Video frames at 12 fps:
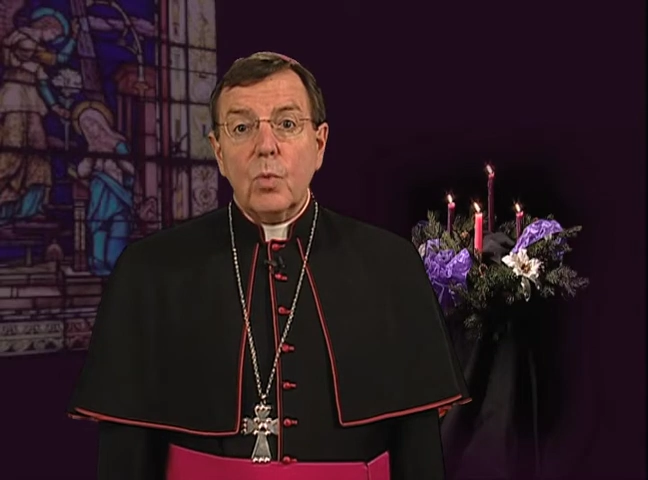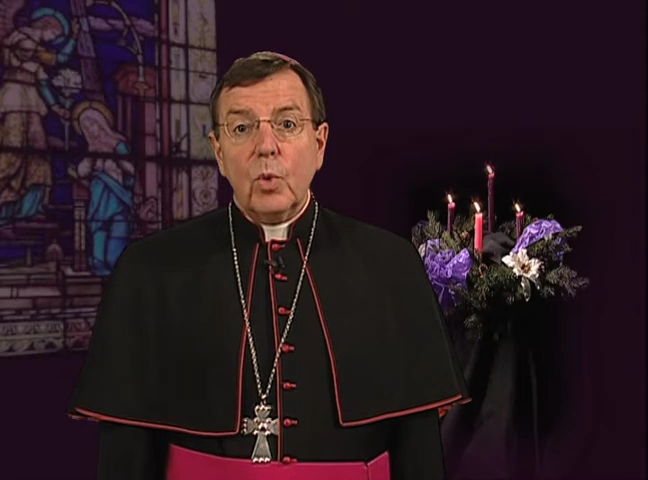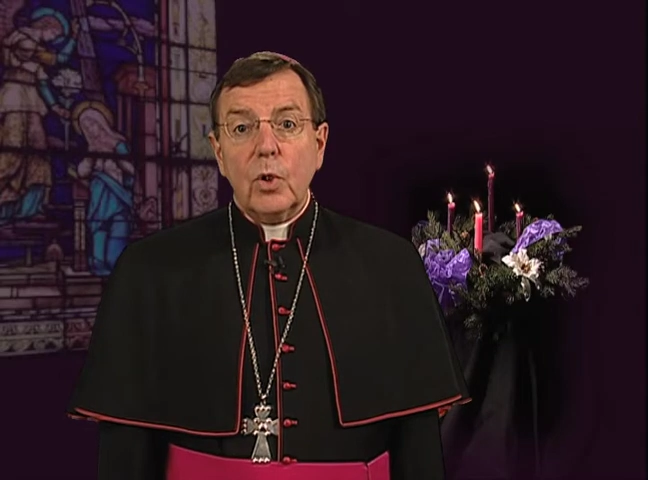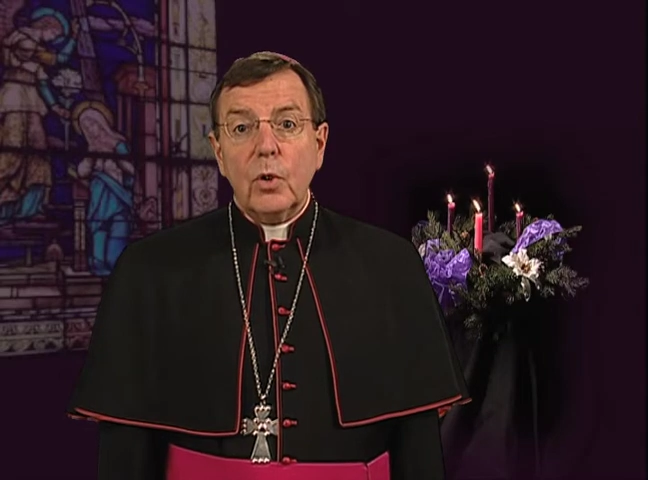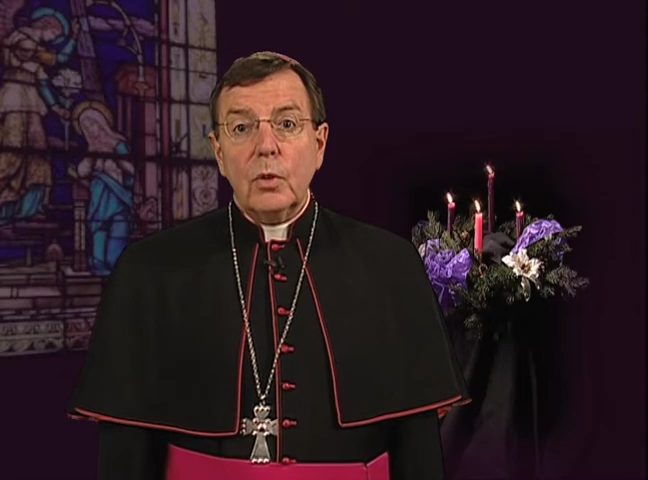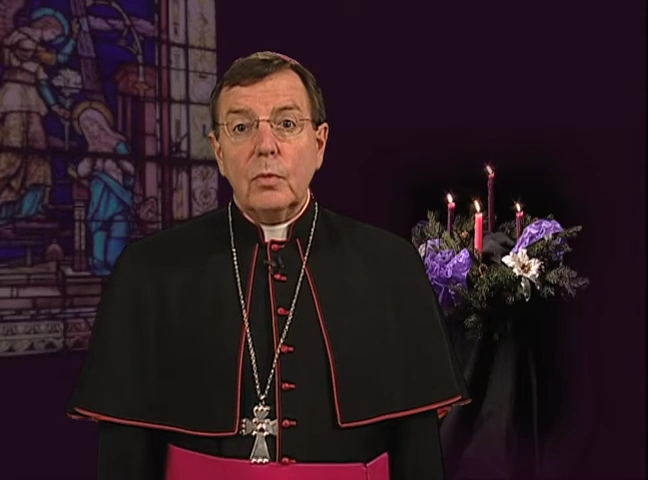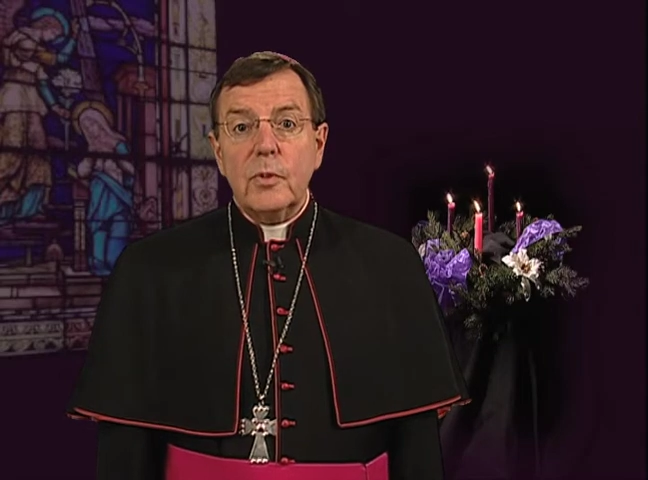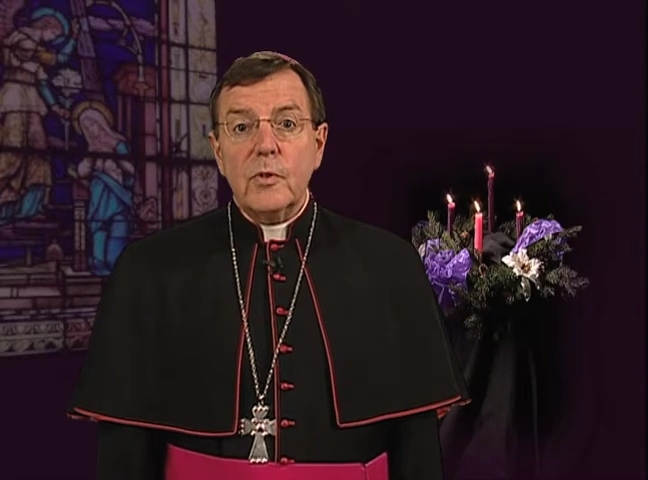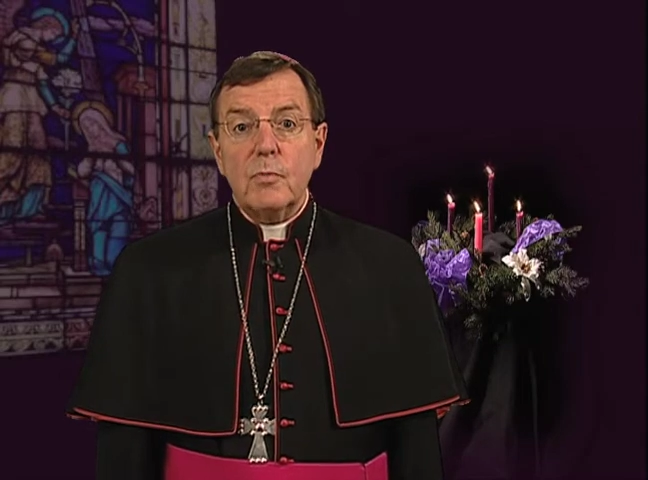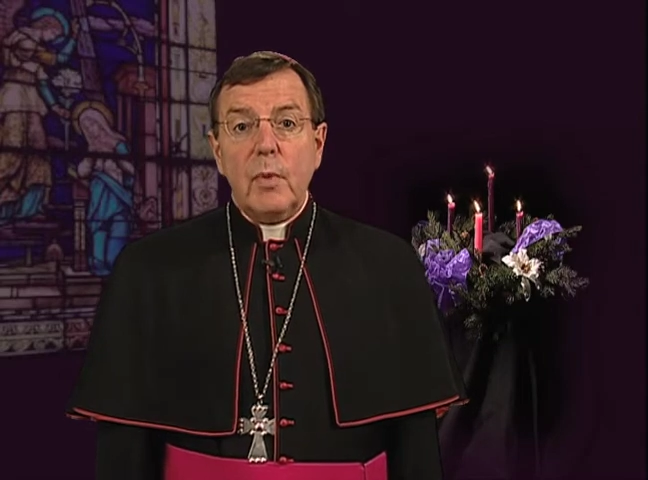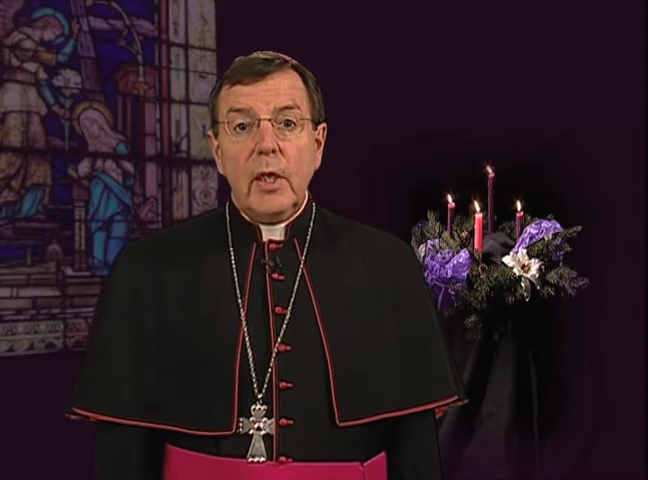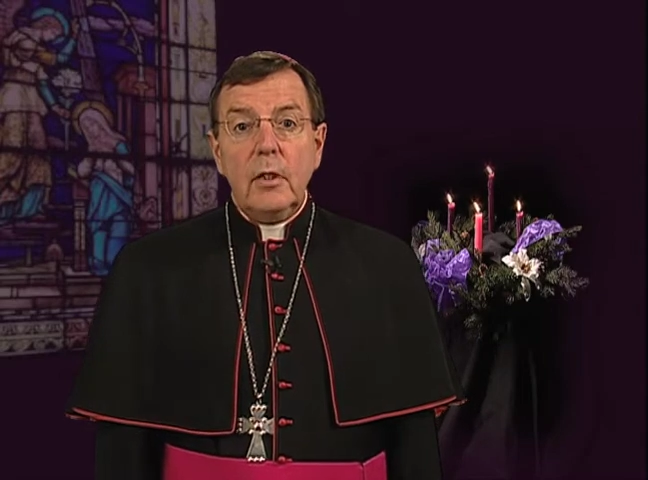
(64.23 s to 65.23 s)
Word
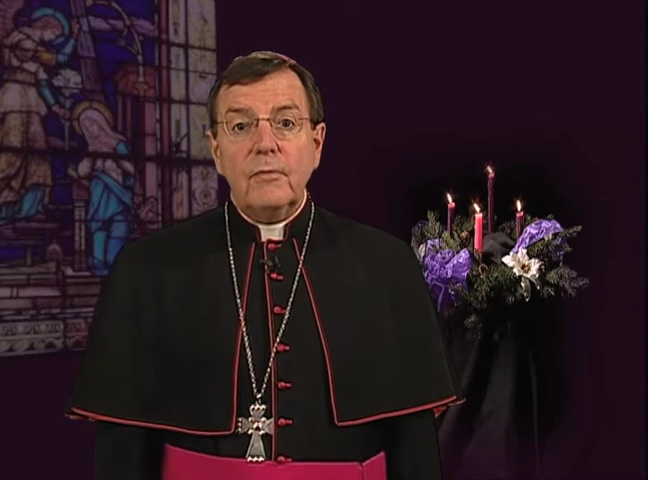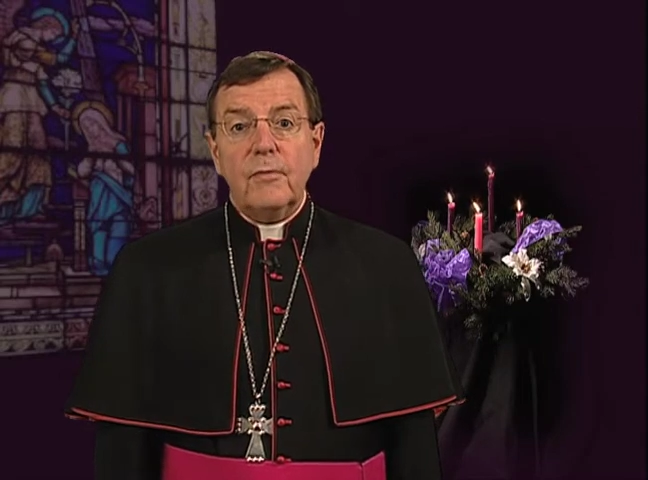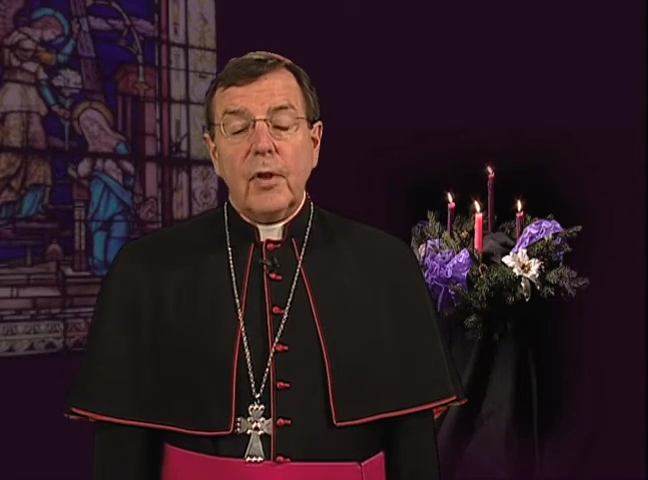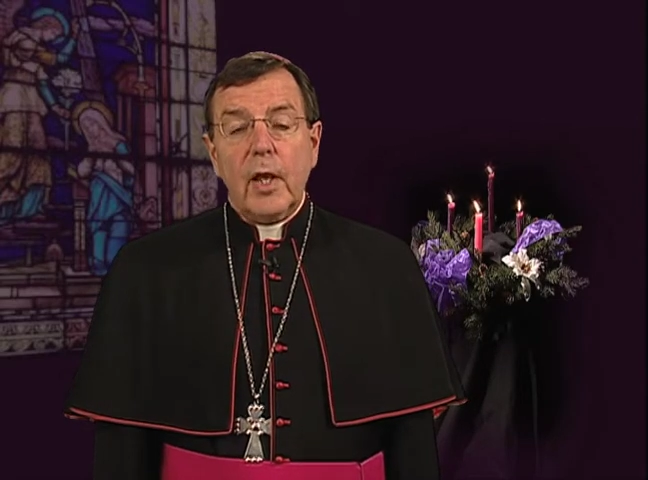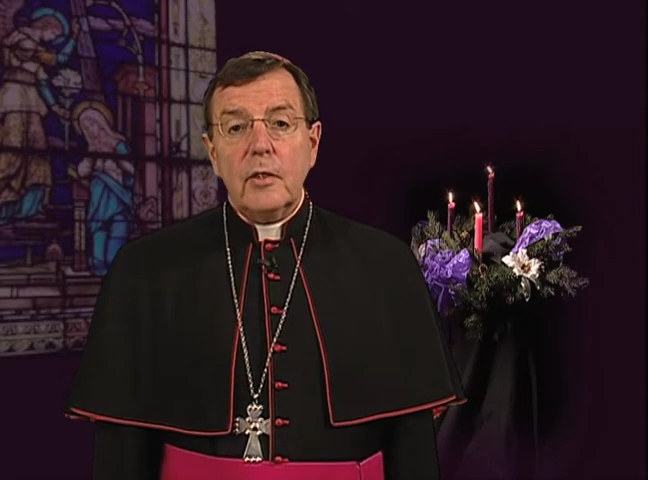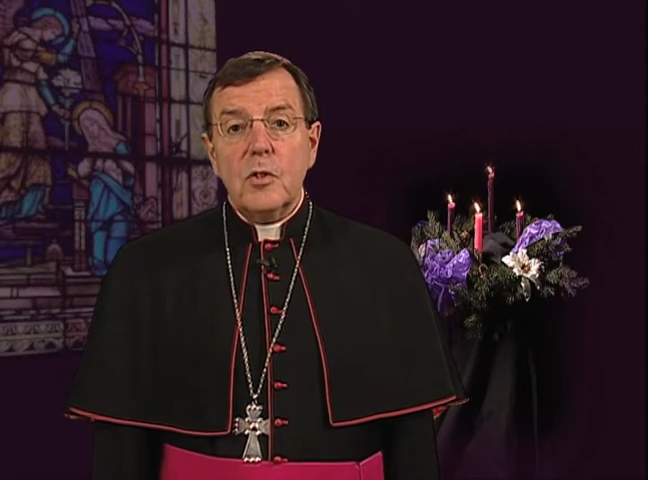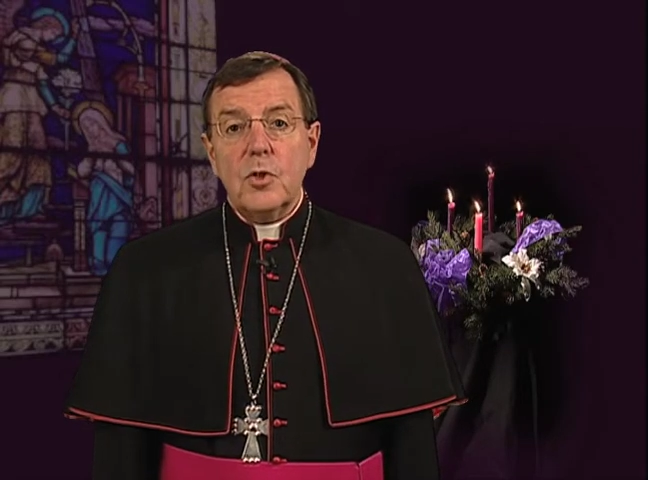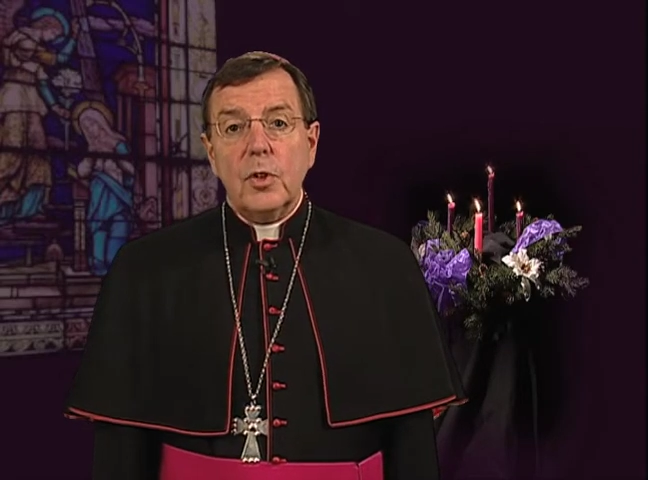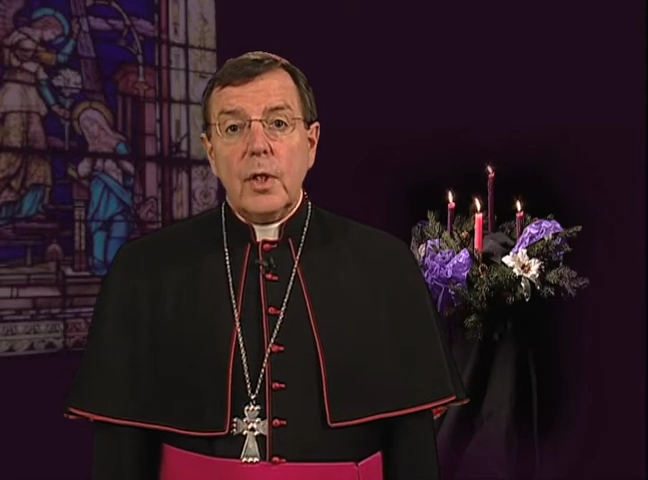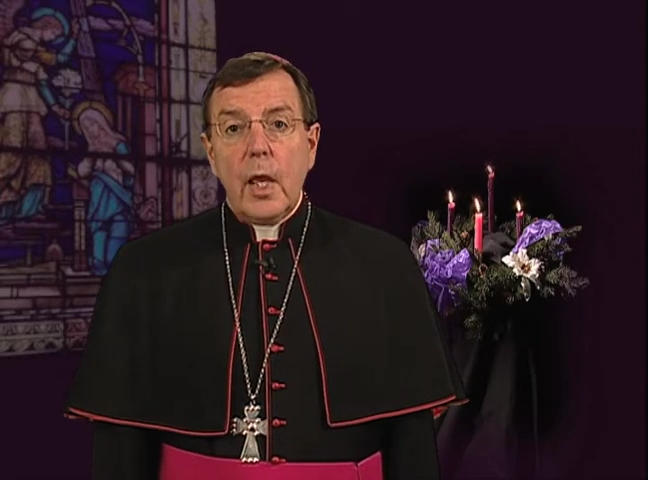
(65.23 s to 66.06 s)
was made flesh and